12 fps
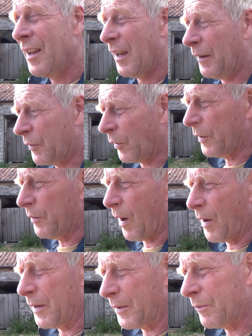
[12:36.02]
If you're on your
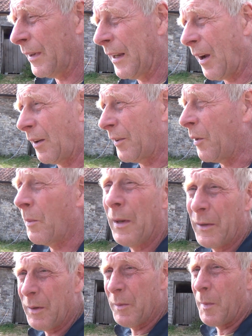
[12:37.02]
own, it's really hard. Normally
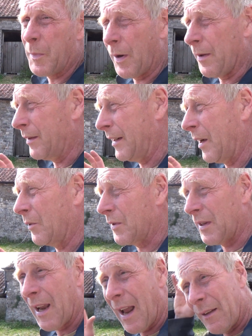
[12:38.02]
I do it with my brother and he holds
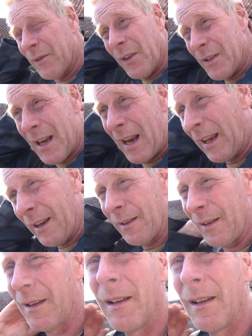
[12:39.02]
the calf and I tag it.